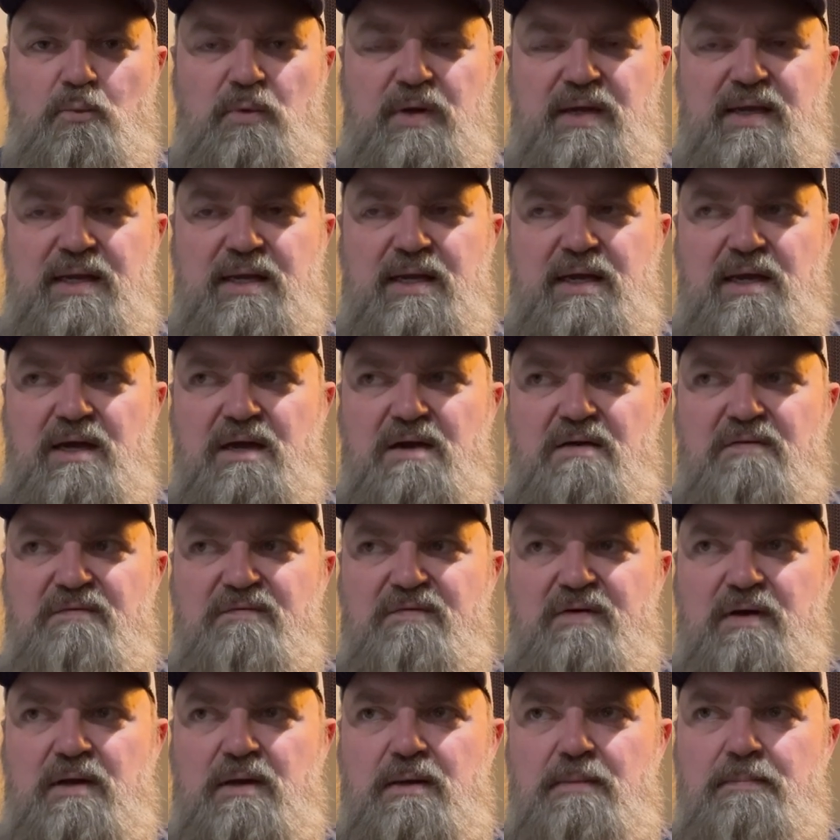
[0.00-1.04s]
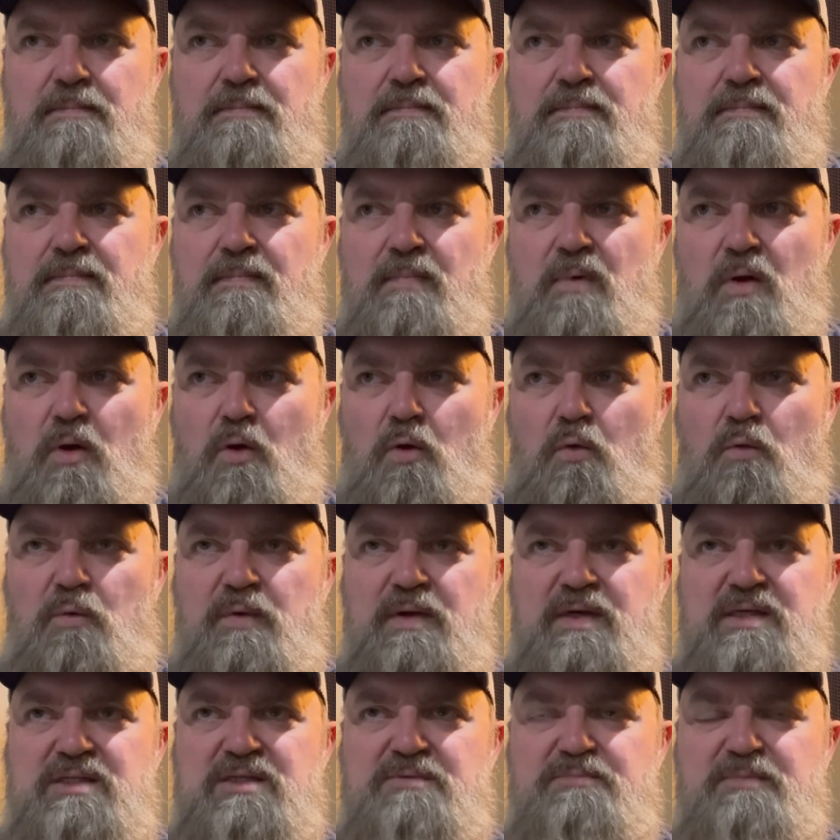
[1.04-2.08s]
we have um,
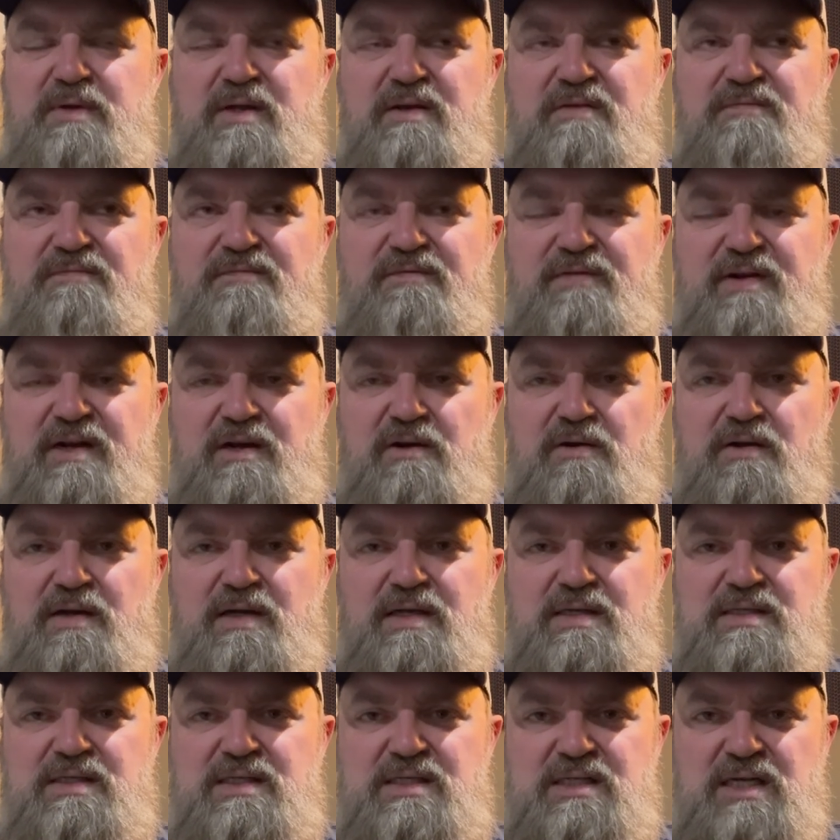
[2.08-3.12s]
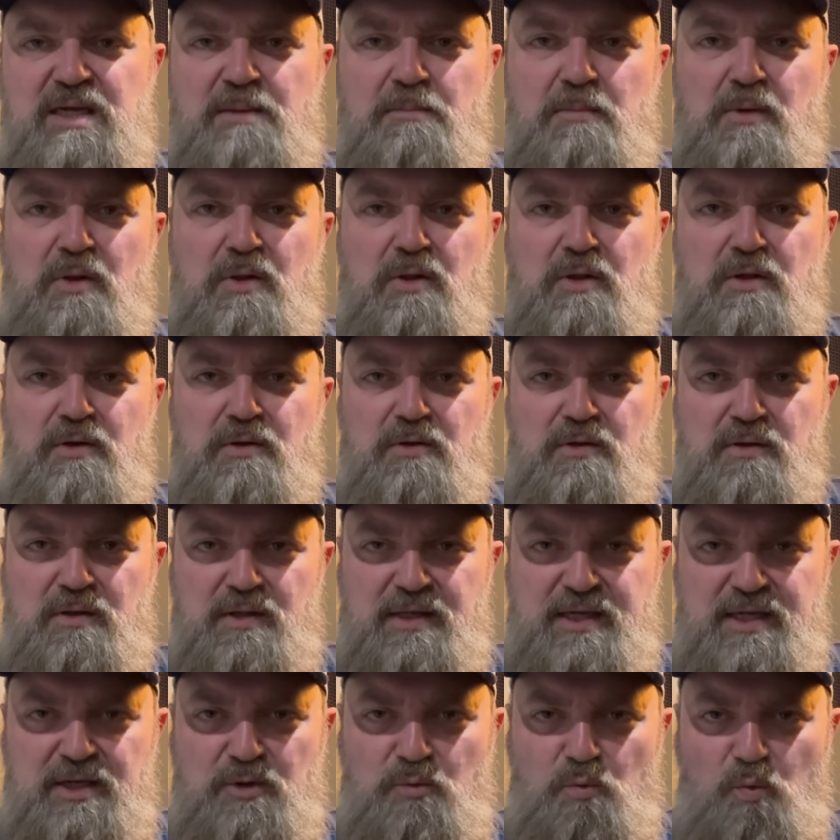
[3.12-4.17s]
always been very
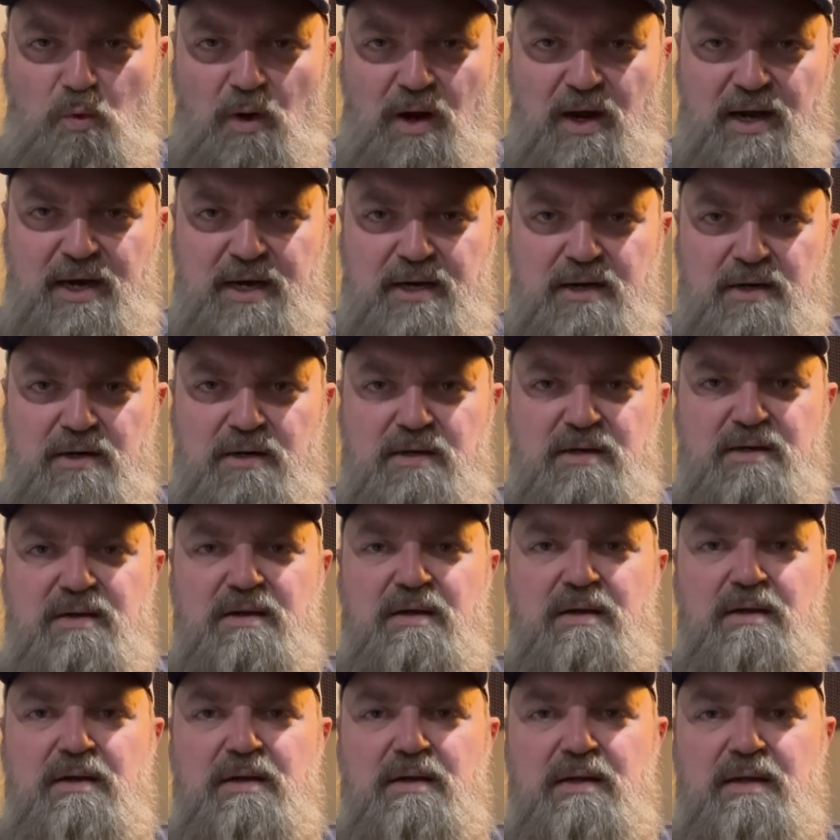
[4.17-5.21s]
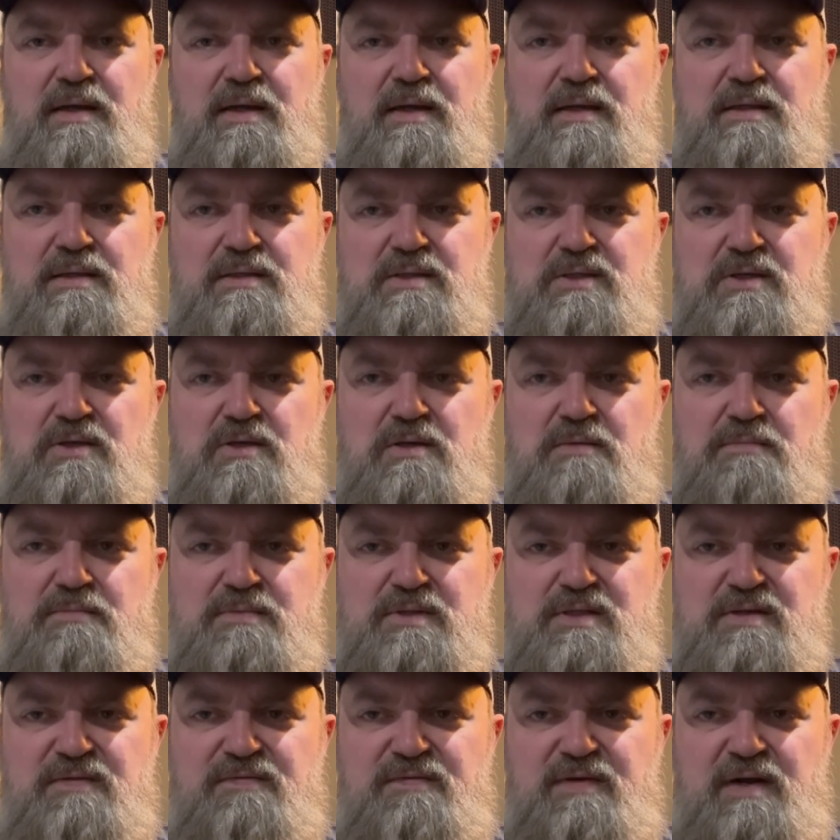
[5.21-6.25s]
similarly wired in
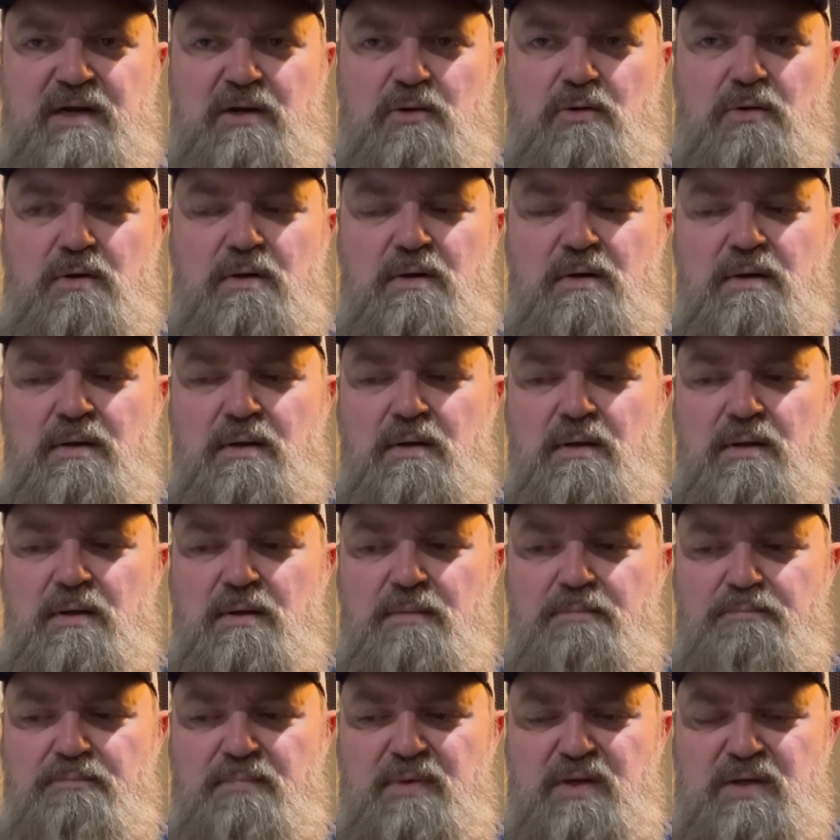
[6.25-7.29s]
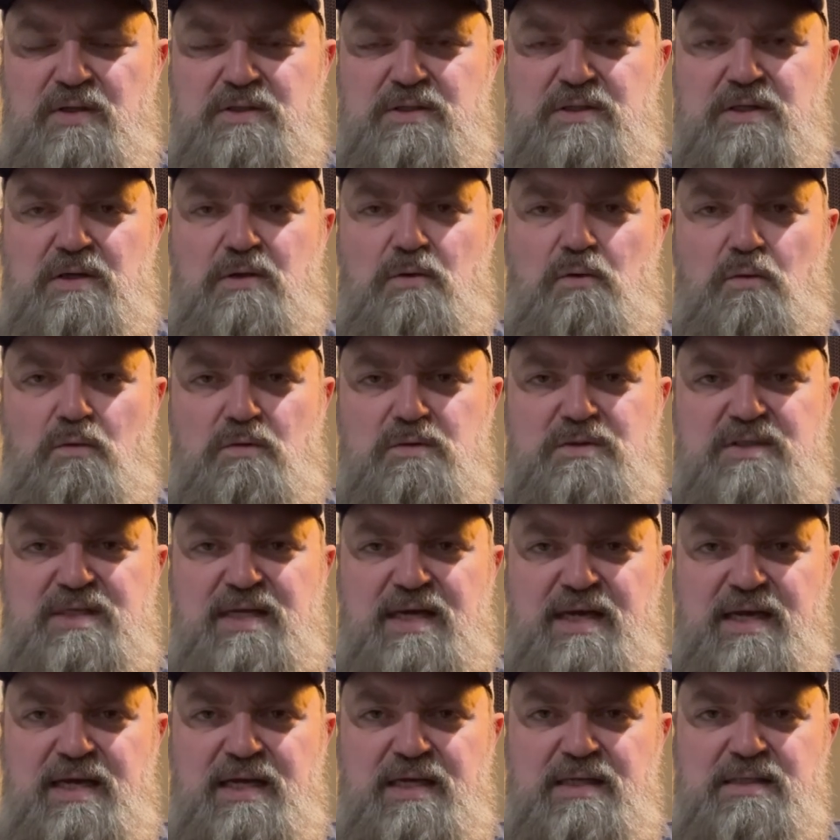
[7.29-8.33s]
terms of our musical
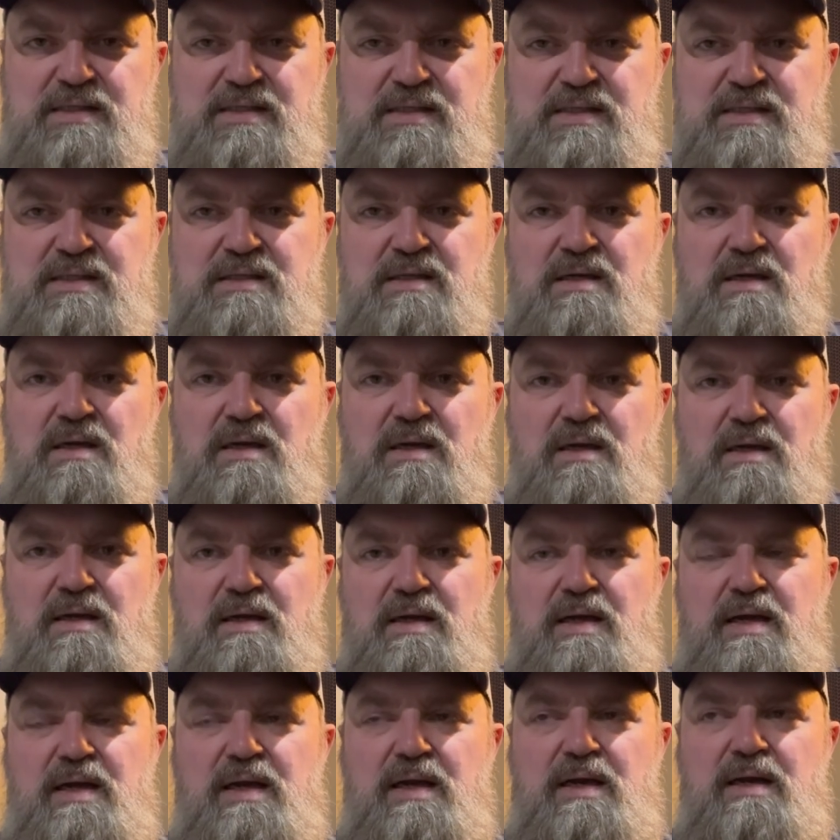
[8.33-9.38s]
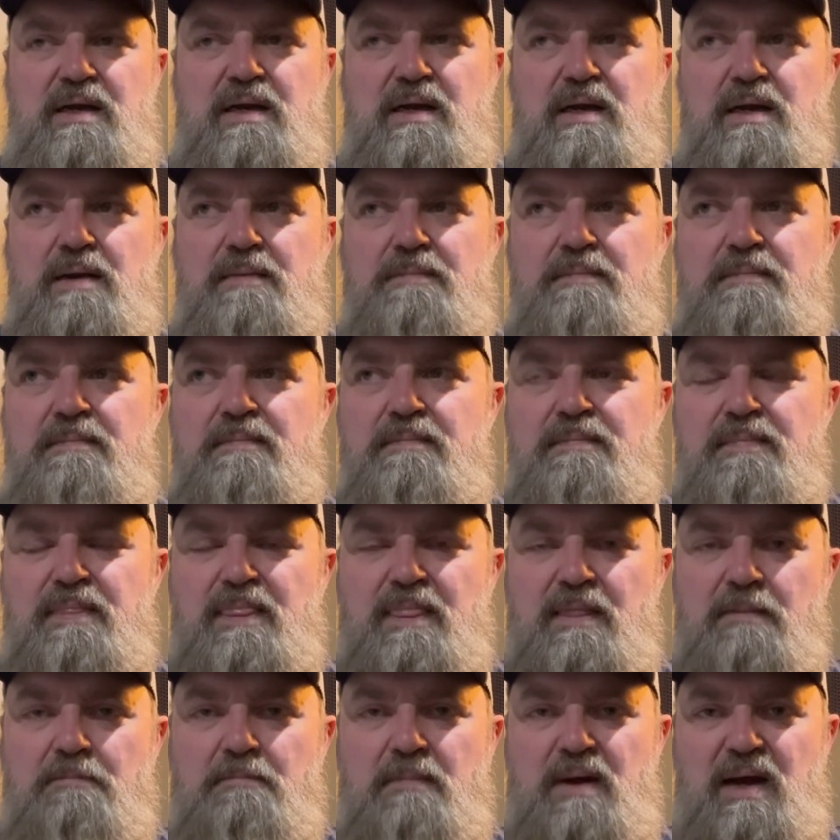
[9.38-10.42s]
tastes and um,
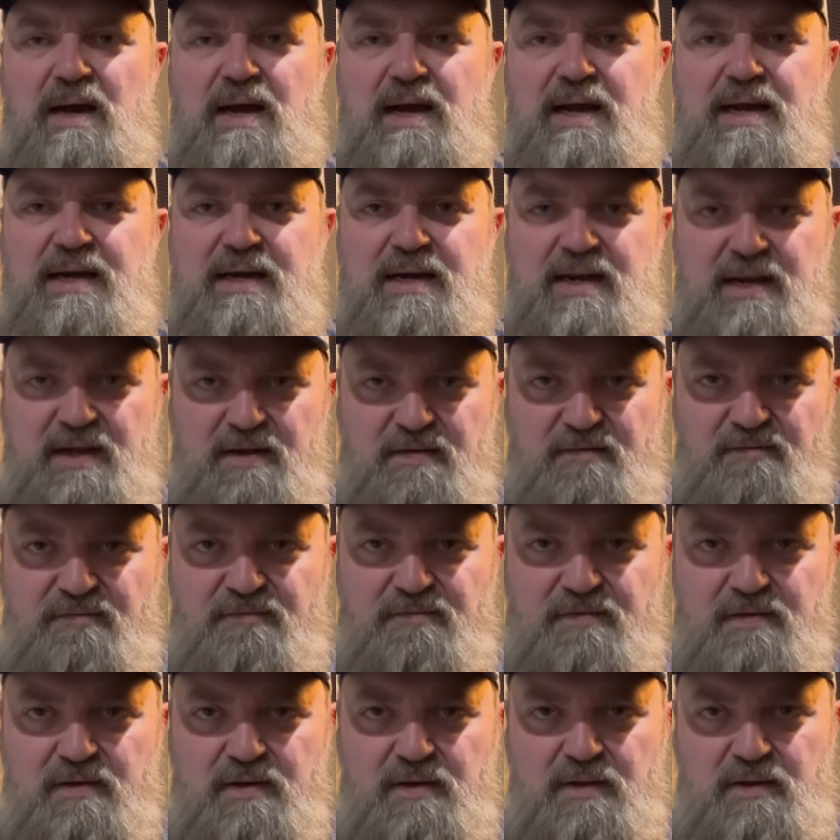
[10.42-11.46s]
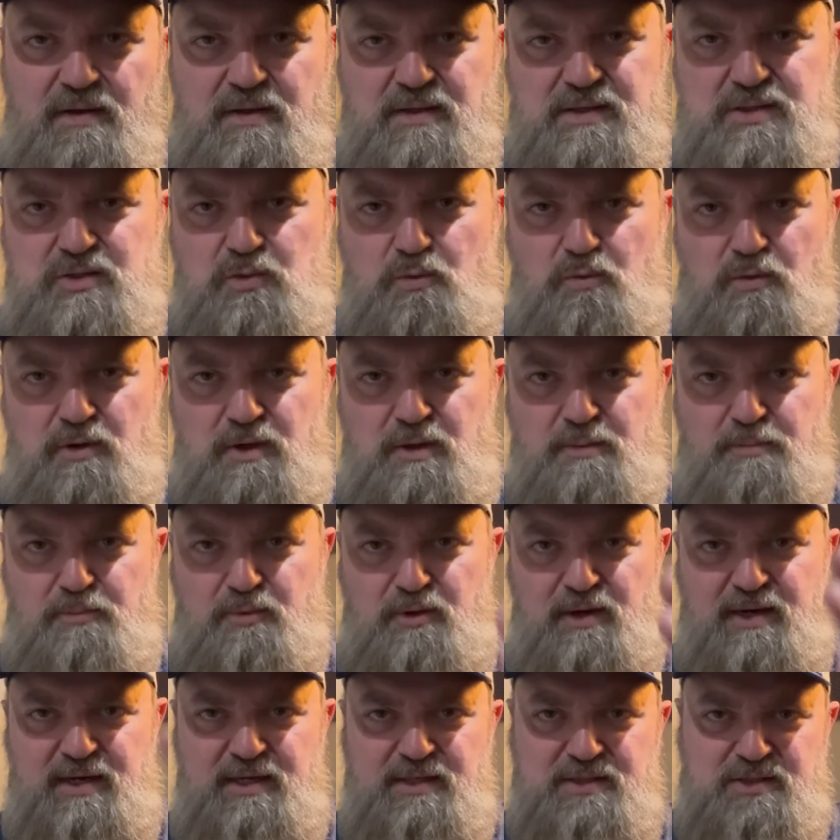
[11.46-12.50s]
mine have sort of
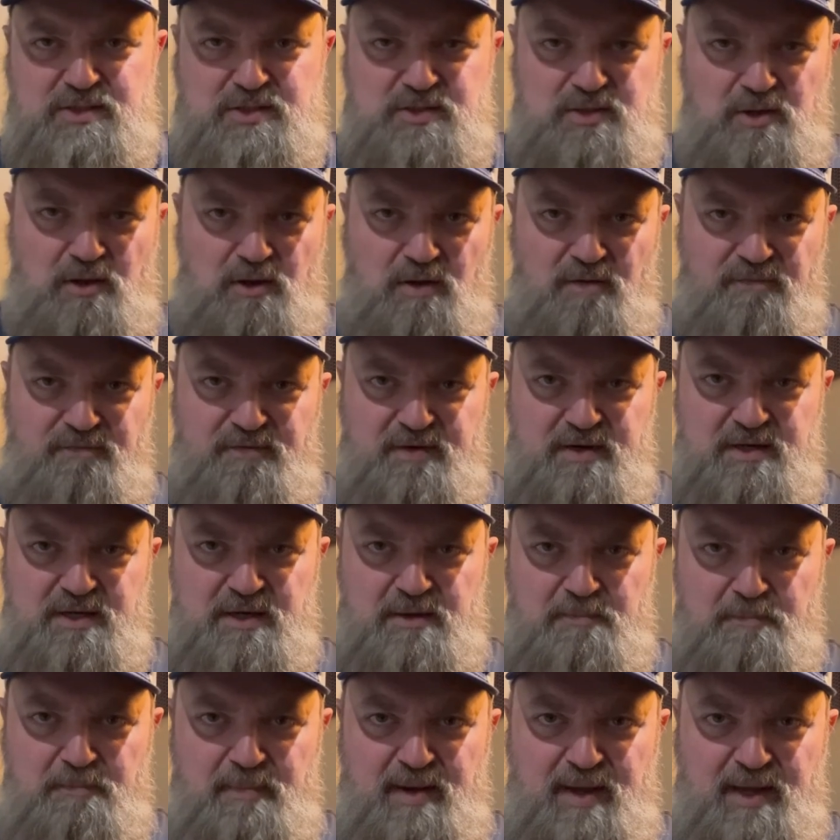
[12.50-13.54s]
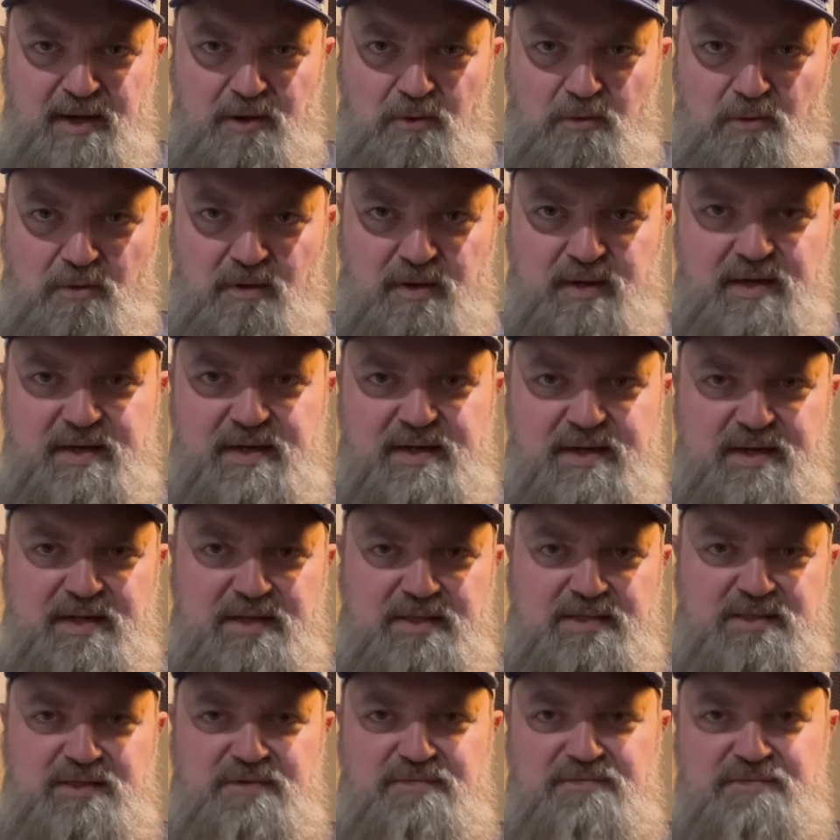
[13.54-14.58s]
branched off into metal, and
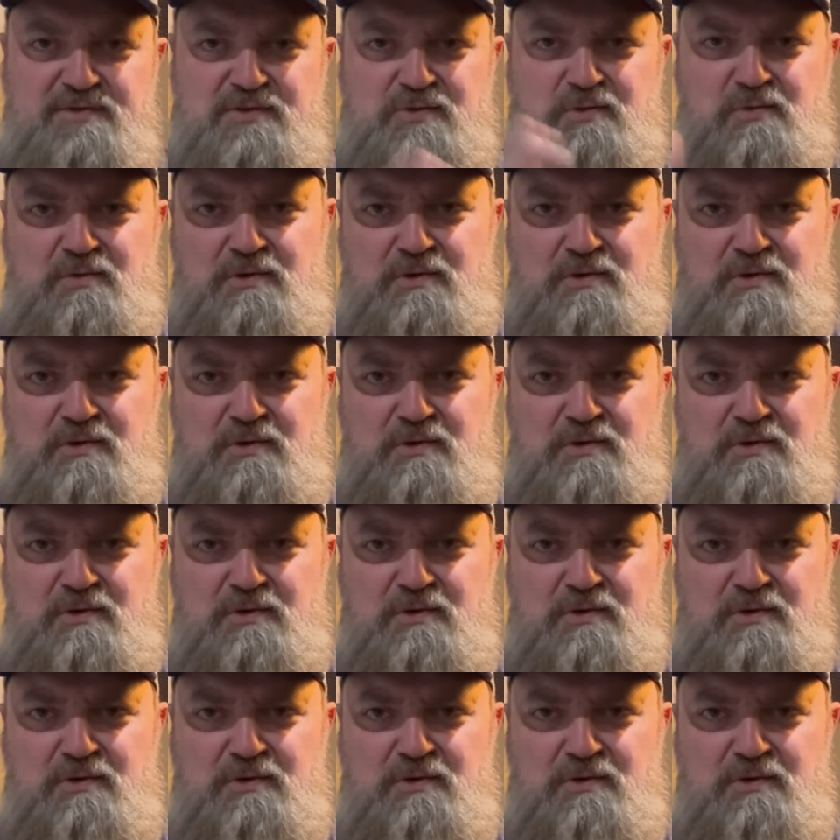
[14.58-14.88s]
his have